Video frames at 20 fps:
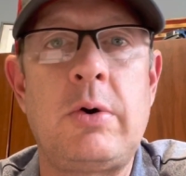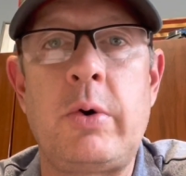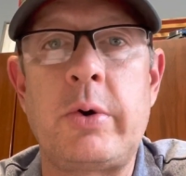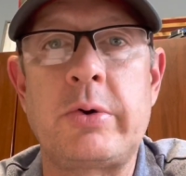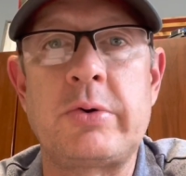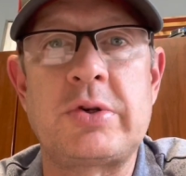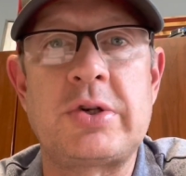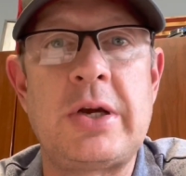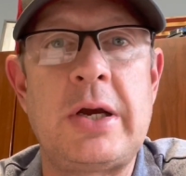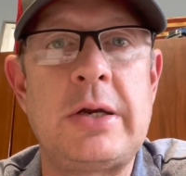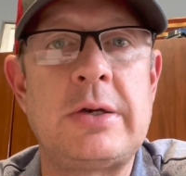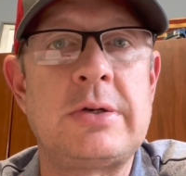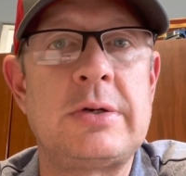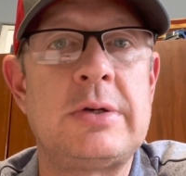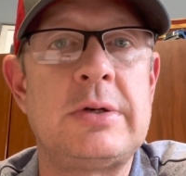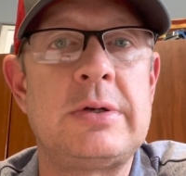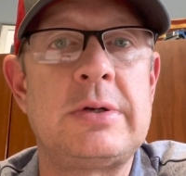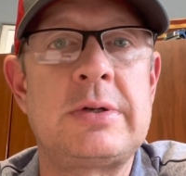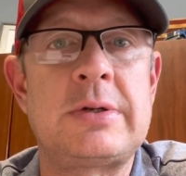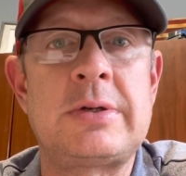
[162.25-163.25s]
Oil
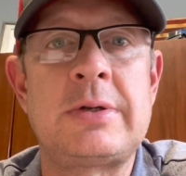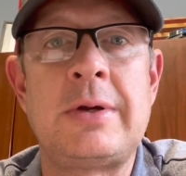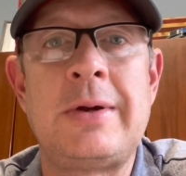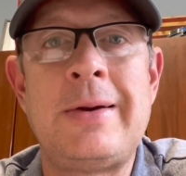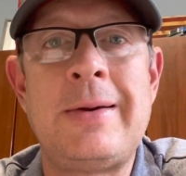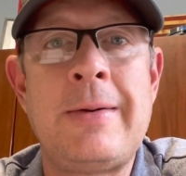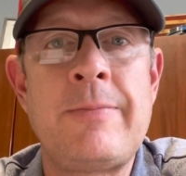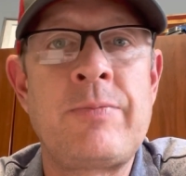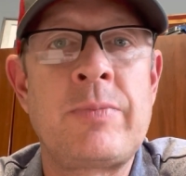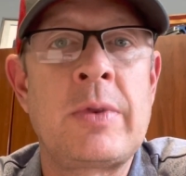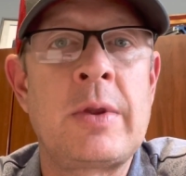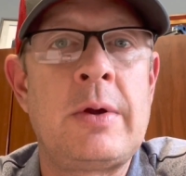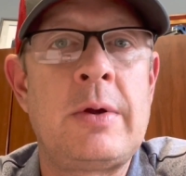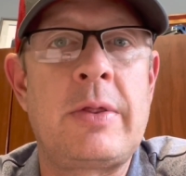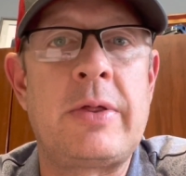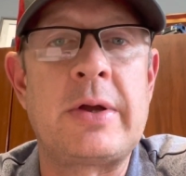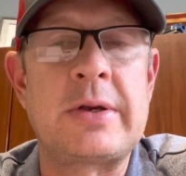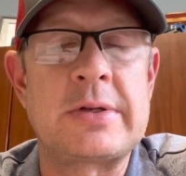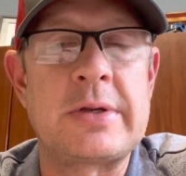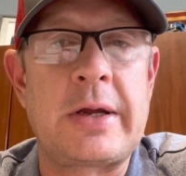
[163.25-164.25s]
changes,
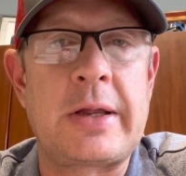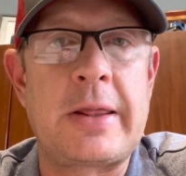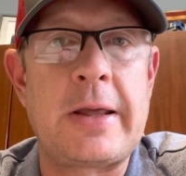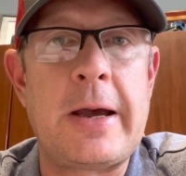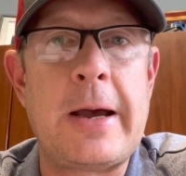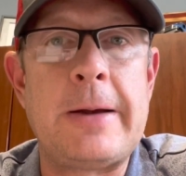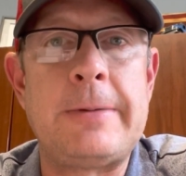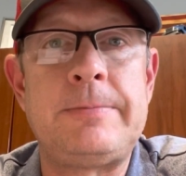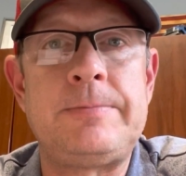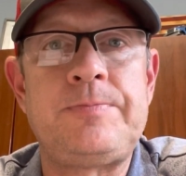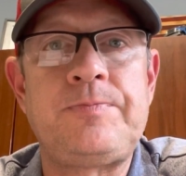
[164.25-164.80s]
things like that.